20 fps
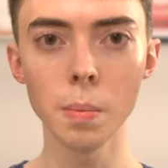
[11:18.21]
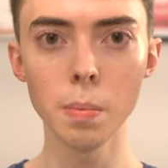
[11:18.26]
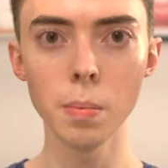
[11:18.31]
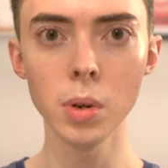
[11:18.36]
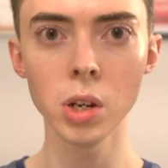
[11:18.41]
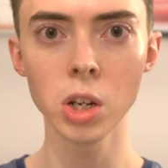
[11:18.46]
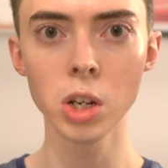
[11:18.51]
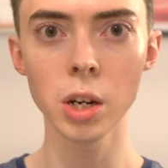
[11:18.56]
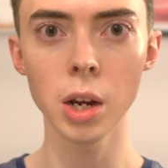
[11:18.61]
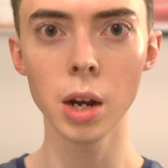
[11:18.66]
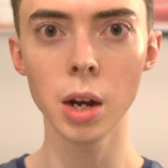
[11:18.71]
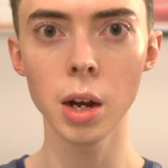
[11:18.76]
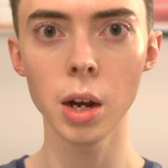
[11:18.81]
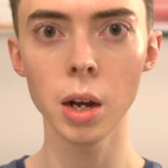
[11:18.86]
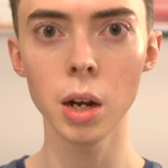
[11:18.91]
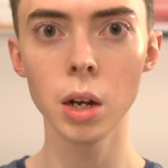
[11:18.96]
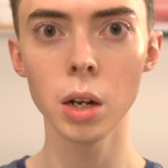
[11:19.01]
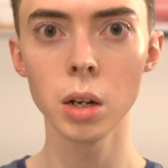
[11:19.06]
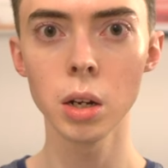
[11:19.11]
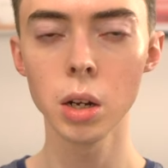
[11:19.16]

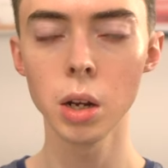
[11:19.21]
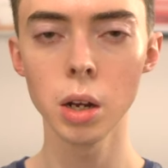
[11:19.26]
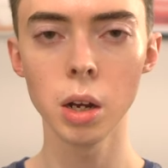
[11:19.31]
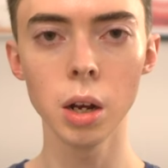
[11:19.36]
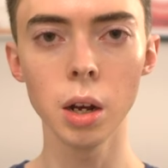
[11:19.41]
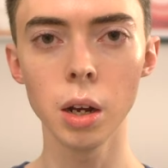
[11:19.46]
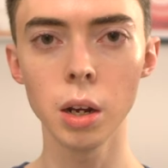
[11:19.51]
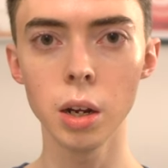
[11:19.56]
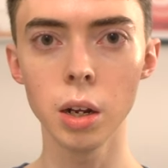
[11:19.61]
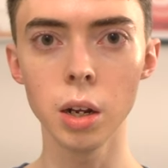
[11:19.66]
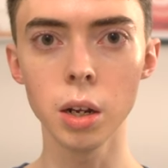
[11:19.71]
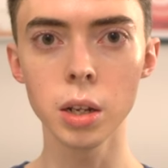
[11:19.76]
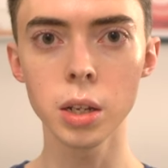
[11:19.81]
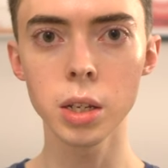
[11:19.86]
Missha a uh,